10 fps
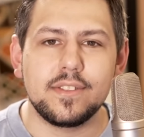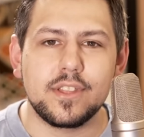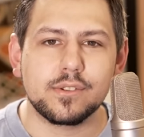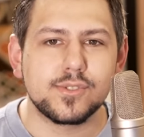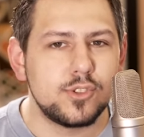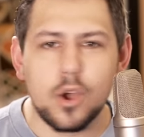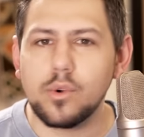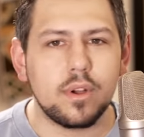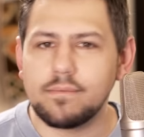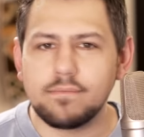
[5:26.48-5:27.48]
there's
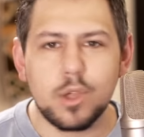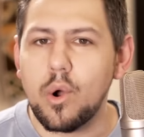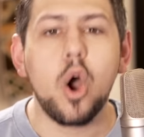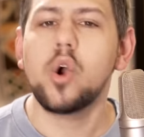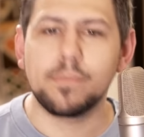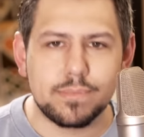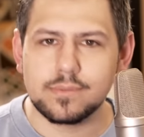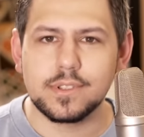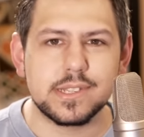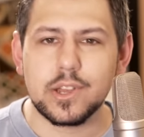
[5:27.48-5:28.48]
no hope.
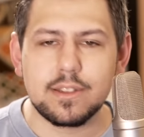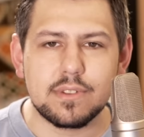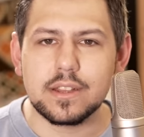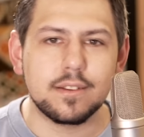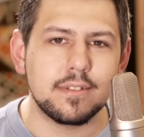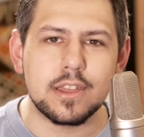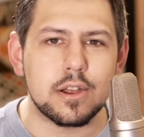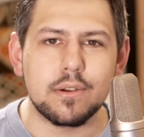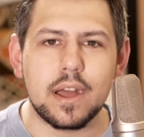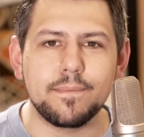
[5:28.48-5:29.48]
There's not even
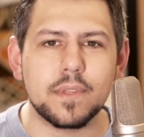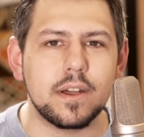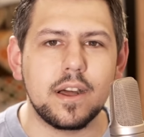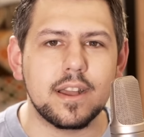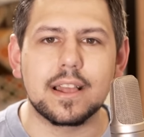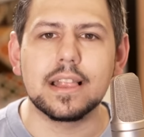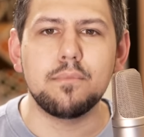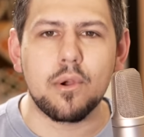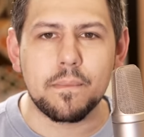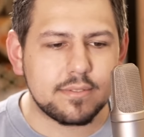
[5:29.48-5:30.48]
a
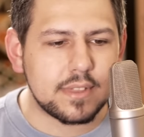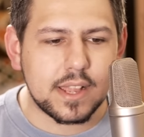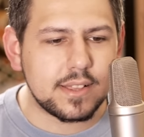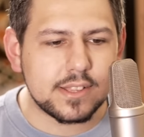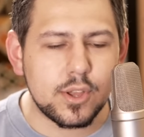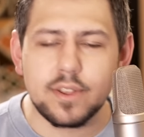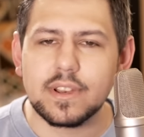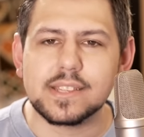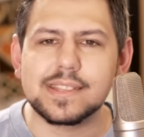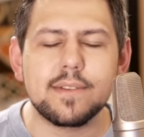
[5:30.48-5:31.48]
glimmer. There's not
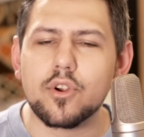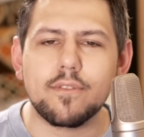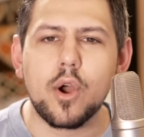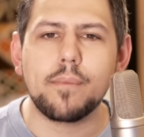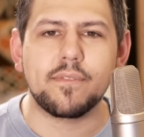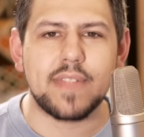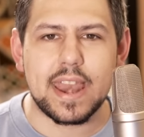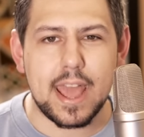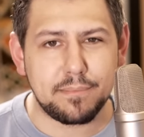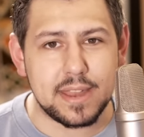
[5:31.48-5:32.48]
even a sliver of hope of
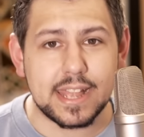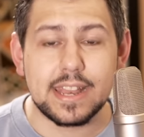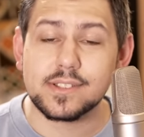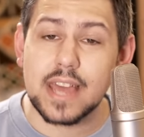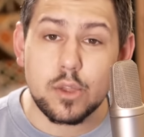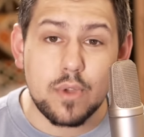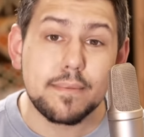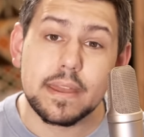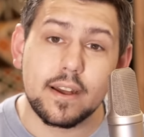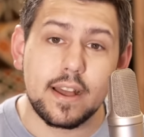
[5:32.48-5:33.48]
that happening. And now Saudi
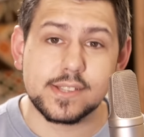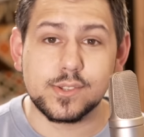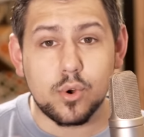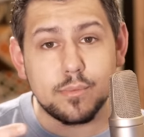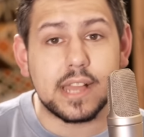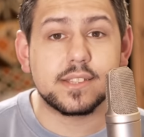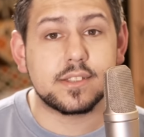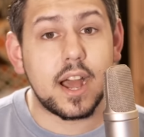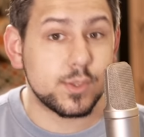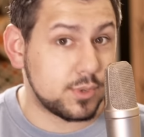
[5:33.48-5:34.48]
Arabia has
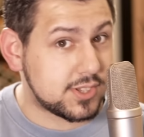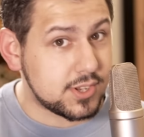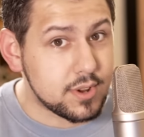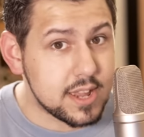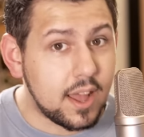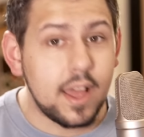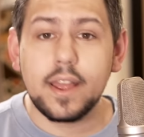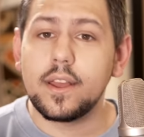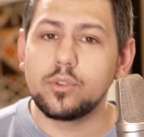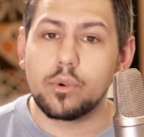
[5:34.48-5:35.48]
normalized ties with Syria,
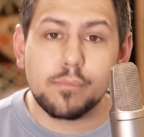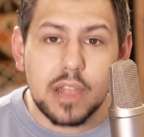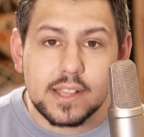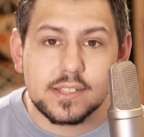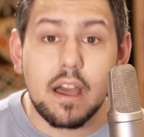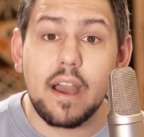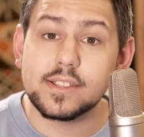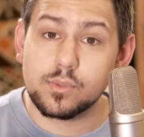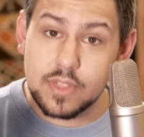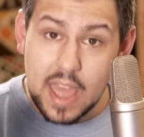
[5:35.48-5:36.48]
normalized
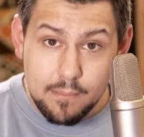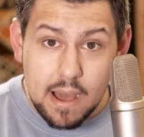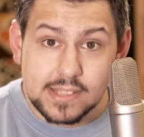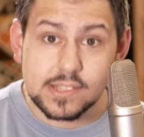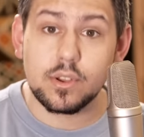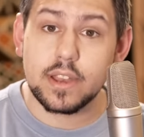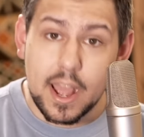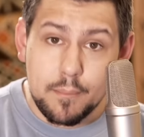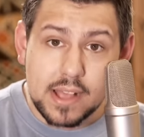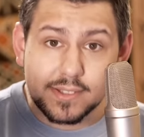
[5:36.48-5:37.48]
ties with Hamas. You had a
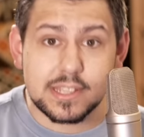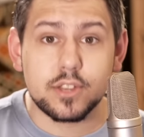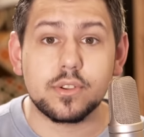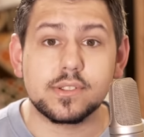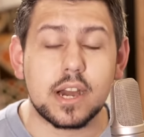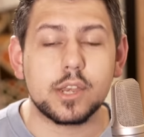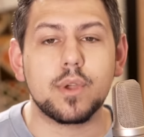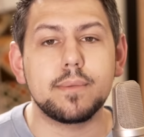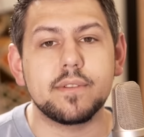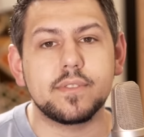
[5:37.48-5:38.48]
Hamas leader in Saudi
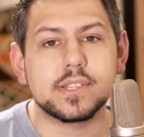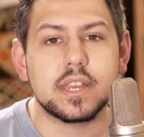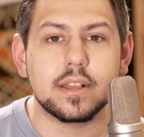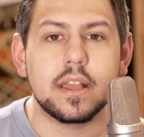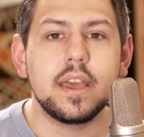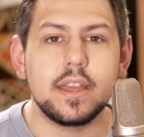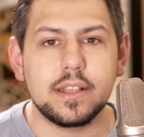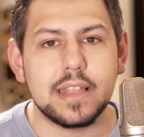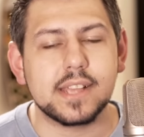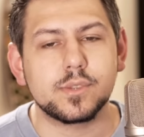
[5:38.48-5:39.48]
Arabia visiting
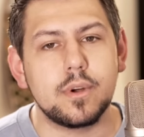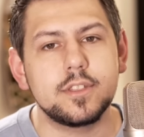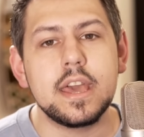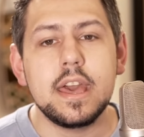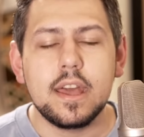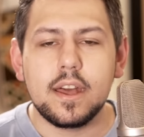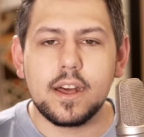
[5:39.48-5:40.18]
in last month.